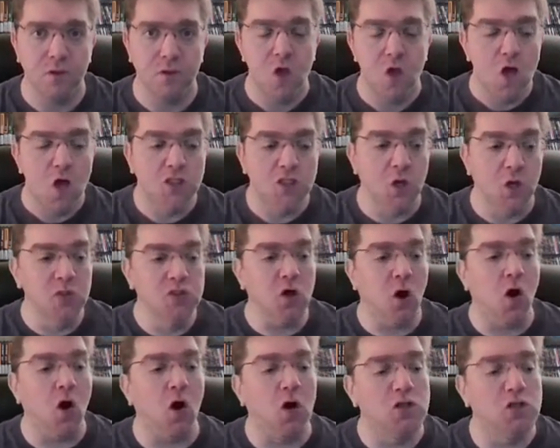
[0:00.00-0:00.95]
So it's
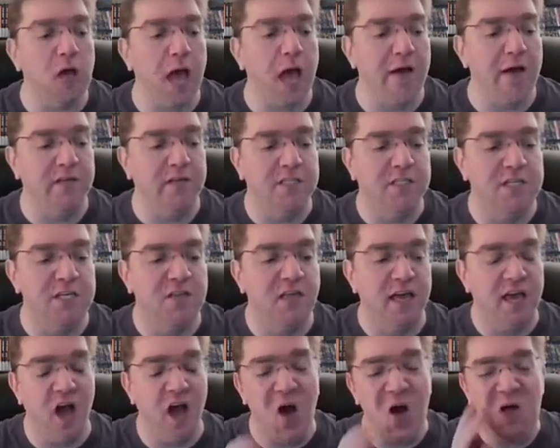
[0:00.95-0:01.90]
all to have us see
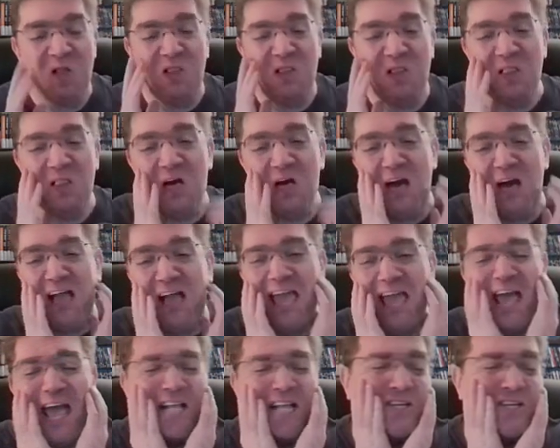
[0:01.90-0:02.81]
like, oh look,